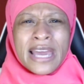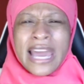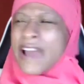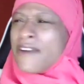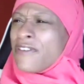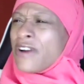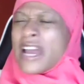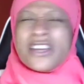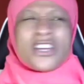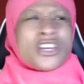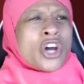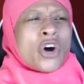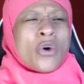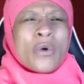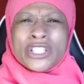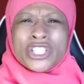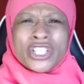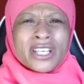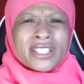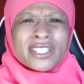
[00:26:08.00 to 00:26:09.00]
Every, you
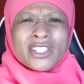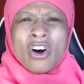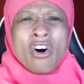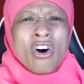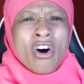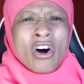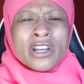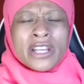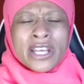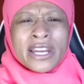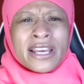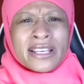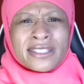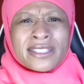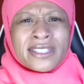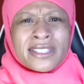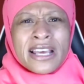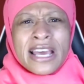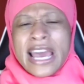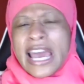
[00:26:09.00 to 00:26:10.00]
know, it's just all of
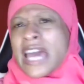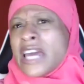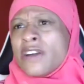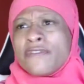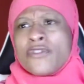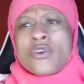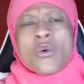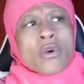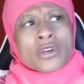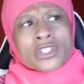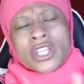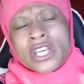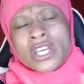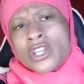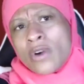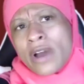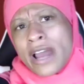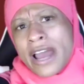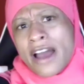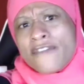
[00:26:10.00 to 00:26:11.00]
this. And of course,
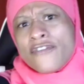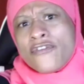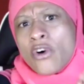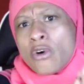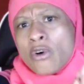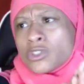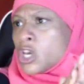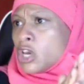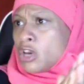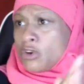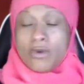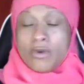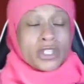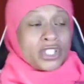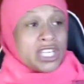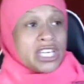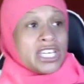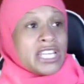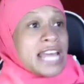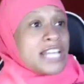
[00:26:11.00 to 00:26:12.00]
then you'll have folks, well,
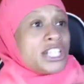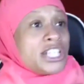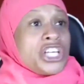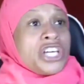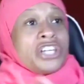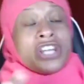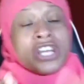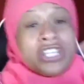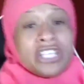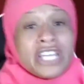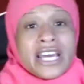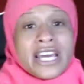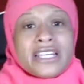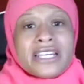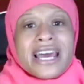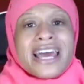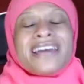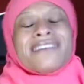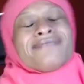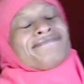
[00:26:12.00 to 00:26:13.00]
see, they shouldn't have
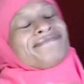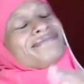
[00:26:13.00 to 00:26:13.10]
did that.